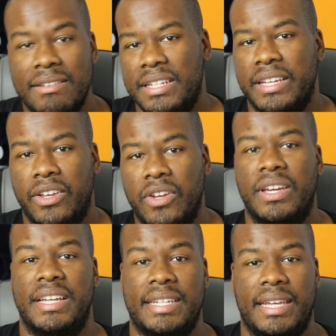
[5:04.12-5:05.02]
sounds like a good
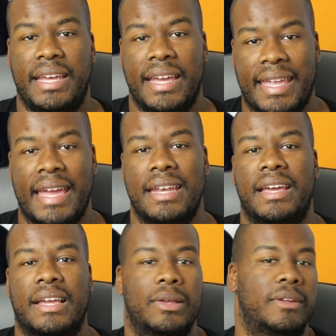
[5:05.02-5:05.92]
idea, again,
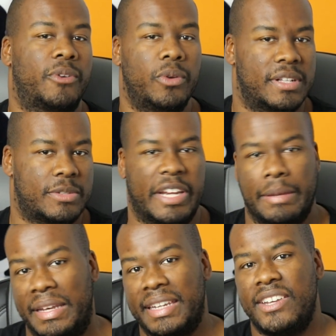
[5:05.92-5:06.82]
like a lot of Google's
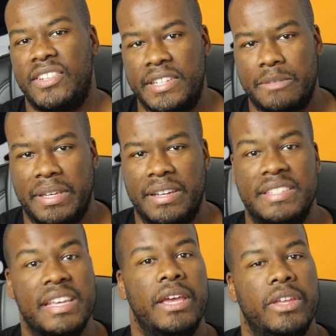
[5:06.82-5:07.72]
recommendations,
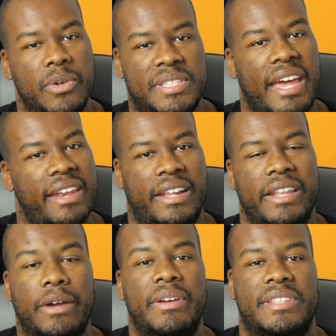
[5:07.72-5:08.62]
because you're
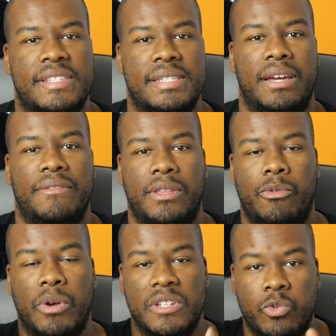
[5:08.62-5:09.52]
technically going to serve the
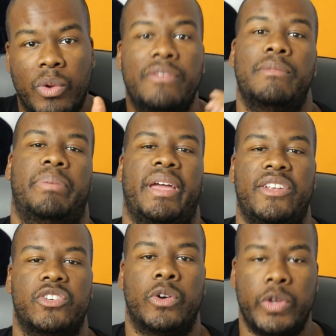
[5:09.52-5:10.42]
most relevant
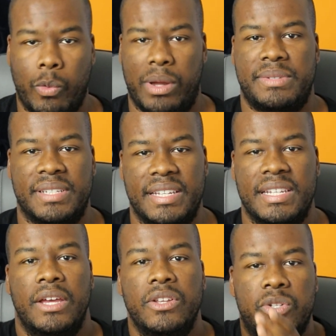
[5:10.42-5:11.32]
page on your
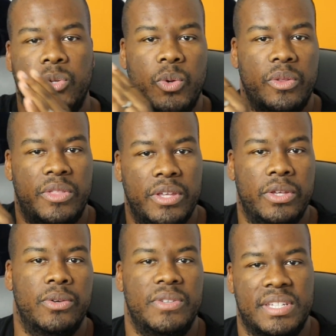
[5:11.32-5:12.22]
website to the
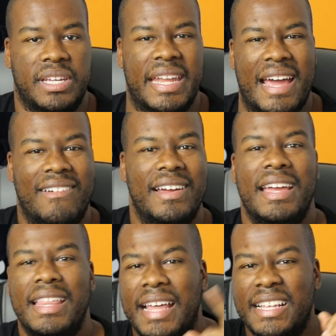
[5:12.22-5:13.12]
user. Now,
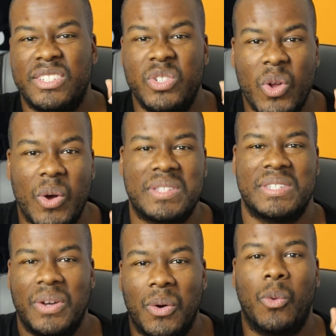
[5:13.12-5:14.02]
that's
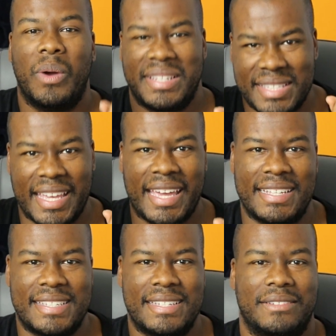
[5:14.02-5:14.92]
not always the
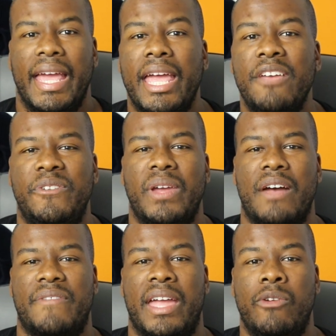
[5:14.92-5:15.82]
case. If you
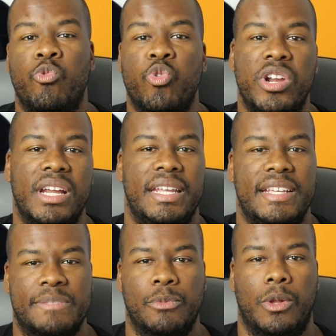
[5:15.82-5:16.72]
have a really
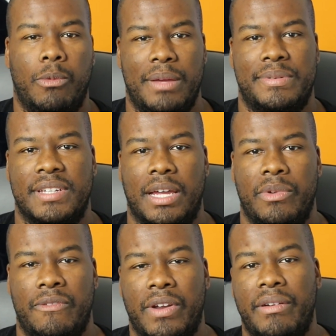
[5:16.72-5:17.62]
small website
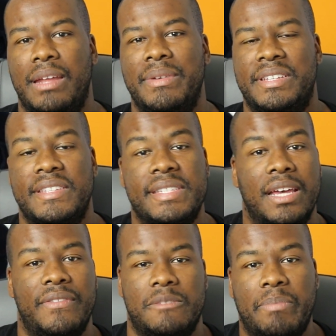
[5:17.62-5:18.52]
with very limited
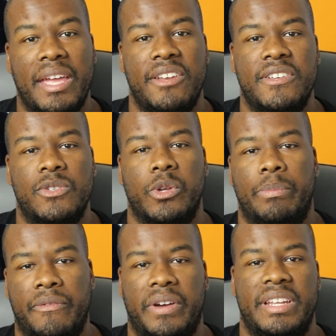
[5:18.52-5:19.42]
service pages or you
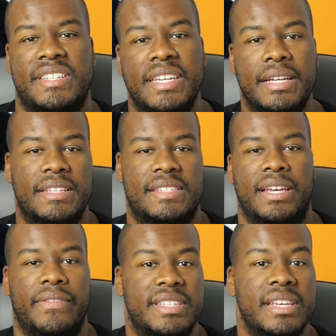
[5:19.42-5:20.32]
provide a single
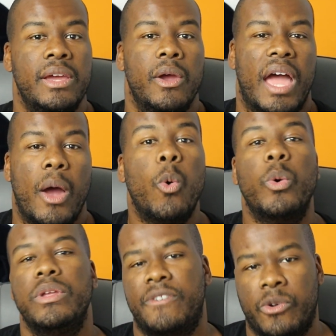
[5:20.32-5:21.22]
service
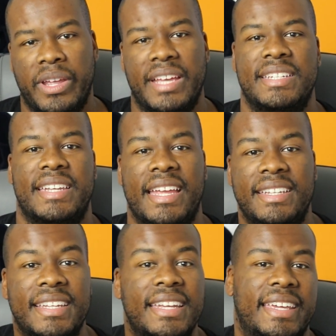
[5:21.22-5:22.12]
or you've created
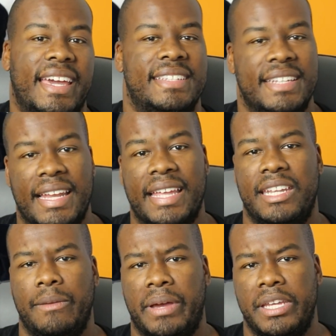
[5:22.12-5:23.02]
a dedicated
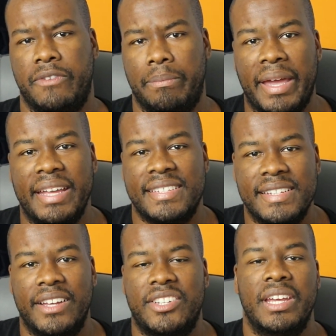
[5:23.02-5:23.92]
landing page for paid
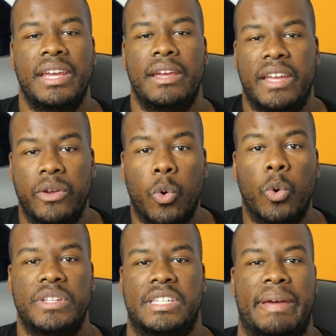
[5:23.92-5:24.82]
search in
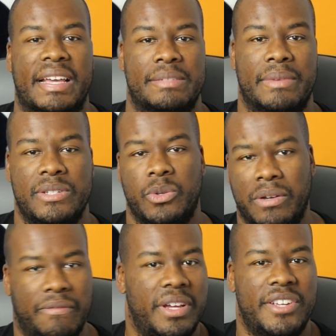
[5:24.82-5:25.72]
order to maximize your
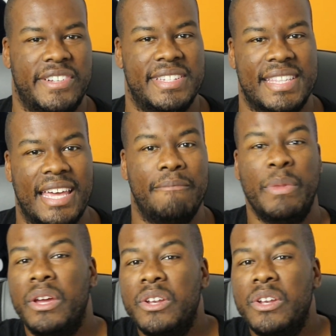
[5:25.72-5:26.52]
conversions, then